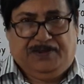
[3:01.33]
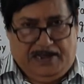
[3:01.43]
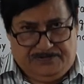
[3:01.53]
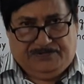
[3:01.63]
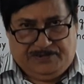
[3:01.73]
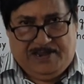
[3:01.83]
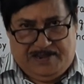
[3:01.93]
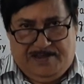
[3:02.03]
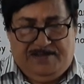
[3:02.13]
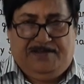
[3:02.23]
I
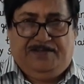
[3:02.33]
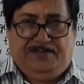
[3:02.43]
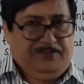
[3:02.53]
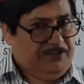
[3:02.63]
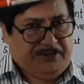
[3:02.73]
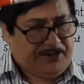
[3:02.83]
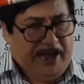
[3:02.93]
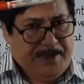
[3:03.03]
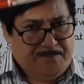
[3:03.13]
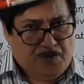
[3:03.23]
say that
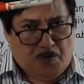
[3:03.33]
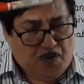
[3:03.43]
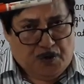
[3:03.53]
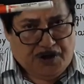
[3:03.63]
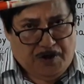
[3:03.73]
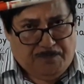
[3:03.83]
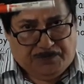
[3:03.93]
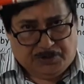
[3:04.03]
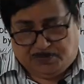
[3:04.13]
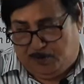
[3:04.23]
I am the owner of
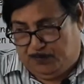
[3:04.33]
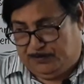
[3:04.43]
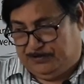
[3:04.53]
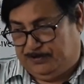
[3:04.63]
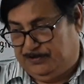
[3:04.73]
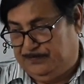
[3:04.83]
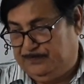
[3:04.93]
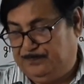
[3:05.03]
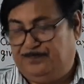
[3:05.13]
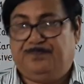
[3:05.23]
this property.
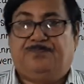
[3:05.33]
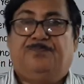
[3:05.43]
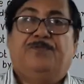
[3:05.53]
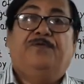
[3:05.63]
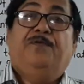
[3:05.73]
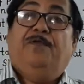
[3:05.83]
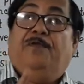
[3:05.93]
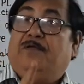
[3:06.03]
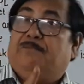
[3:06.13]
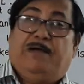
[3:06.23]

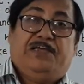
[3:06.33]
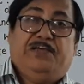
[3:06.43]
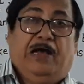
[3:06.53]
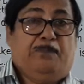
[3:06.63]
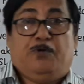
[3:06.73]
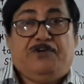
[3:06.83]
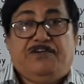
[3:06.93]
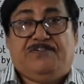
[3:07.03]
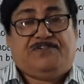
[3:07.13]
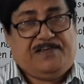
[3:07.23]
My
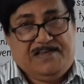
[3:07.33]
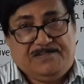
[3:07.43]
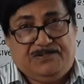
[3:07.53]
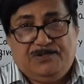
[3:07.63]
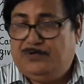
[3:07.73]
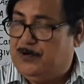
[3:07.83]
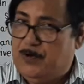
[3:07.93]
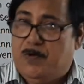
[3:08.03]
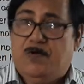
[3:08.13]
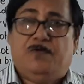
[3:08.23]
opponent says,
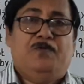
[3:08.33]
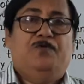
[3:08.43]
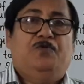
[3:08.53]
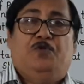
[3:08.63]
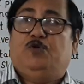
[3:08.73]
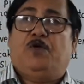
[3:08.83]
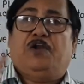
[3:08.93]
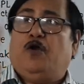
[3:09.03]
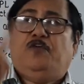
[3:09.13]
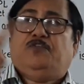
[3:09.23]
no, you are
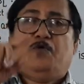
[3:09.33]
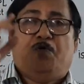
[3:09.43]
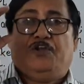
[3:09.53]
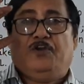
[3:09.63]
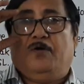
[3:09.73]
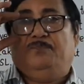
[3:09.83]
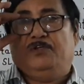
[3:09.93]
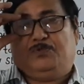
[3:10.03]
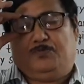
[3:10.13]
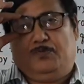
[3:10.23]
not the owner of
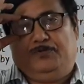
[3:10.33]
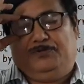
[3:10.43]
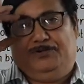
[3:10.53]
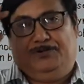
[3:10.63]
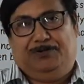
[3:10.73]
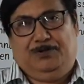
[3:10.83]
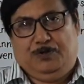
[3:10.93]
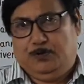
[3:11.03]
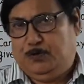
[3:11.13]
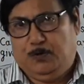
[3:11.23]
this property.
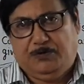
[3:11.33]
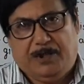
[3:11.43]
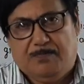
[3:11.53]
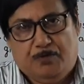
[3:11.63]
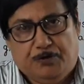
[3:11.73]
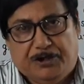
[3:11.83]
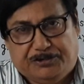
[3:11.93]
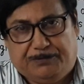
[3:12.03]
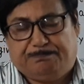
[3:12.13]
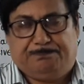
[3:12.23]
You don't have
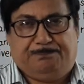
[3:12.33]
ownership.